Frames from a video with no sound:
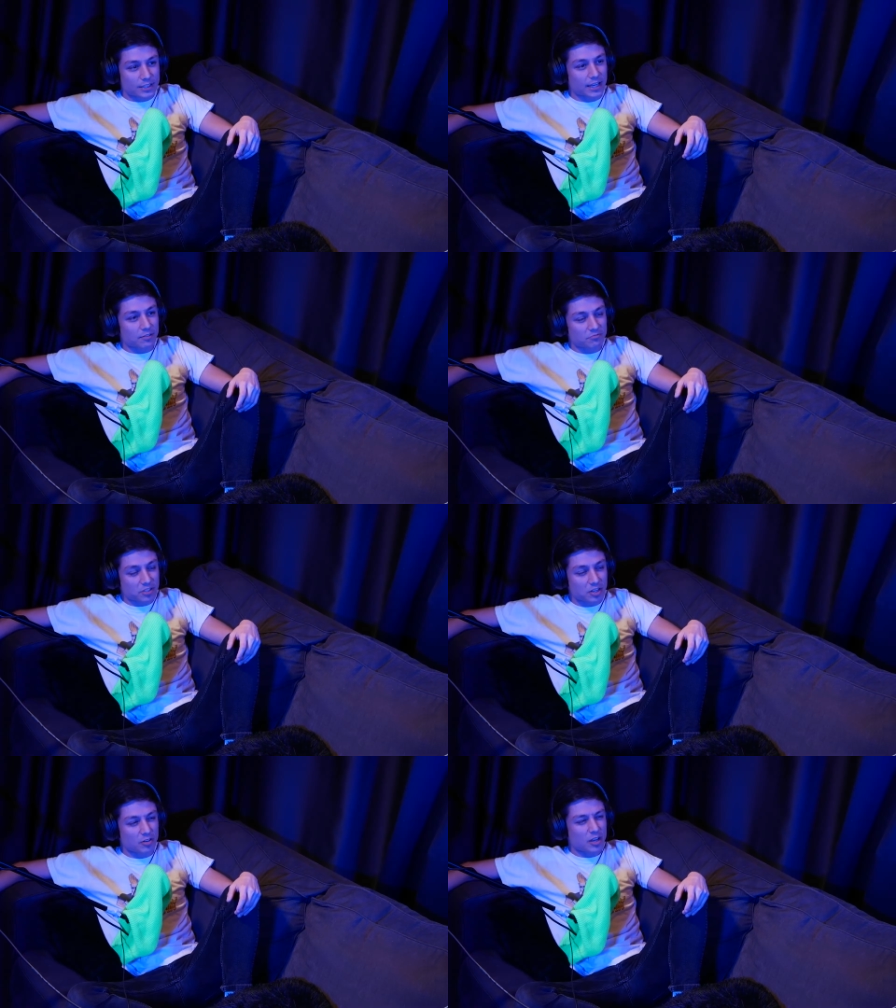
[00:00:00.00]
related like,
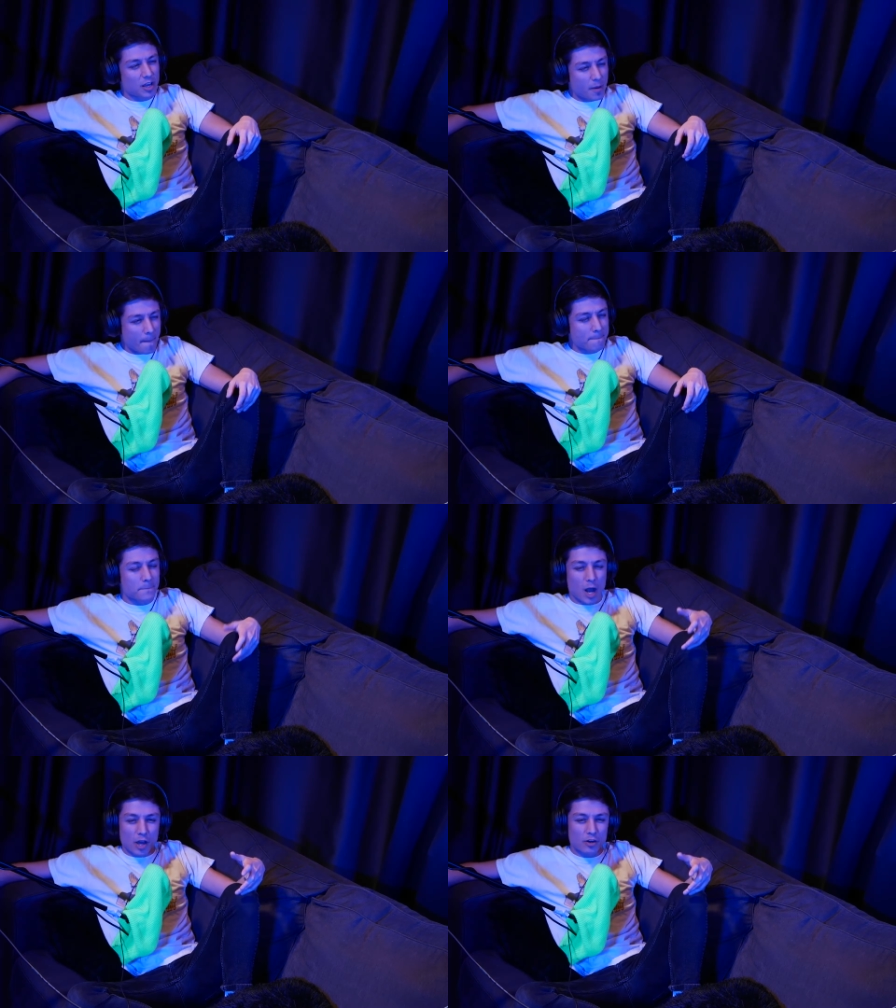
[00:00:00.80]
to the Red Hot Chili Peppers,
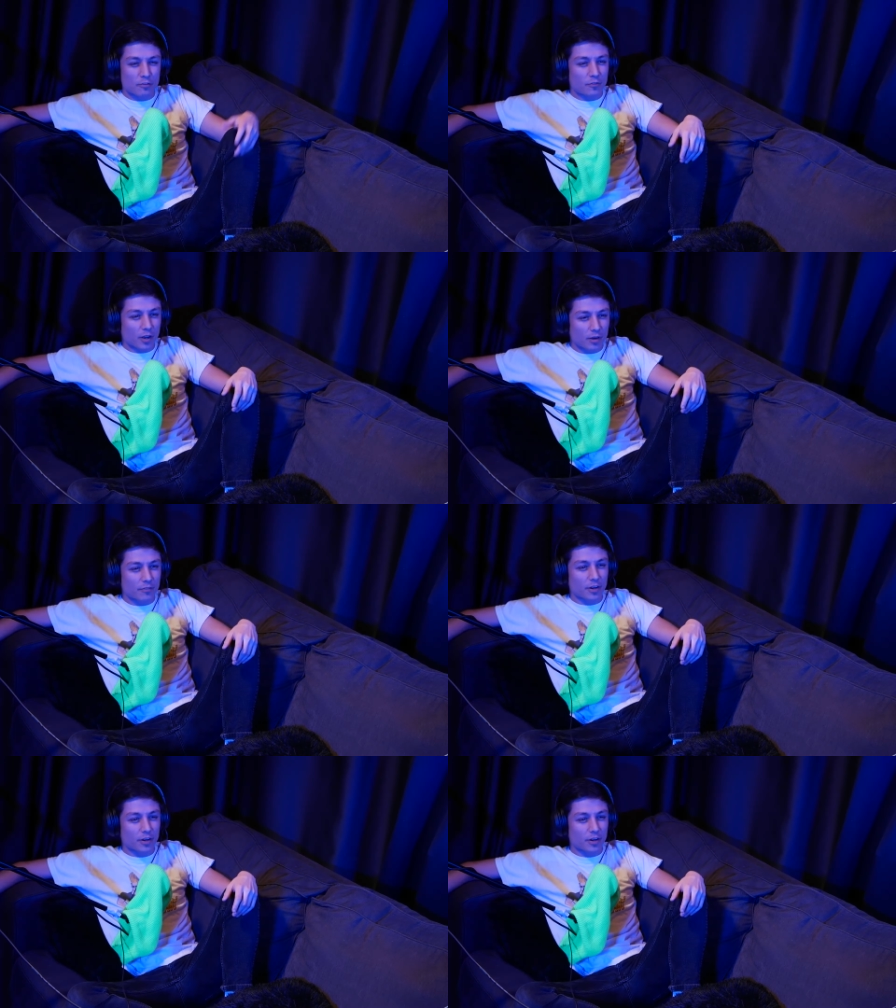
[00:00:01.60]
modern. But you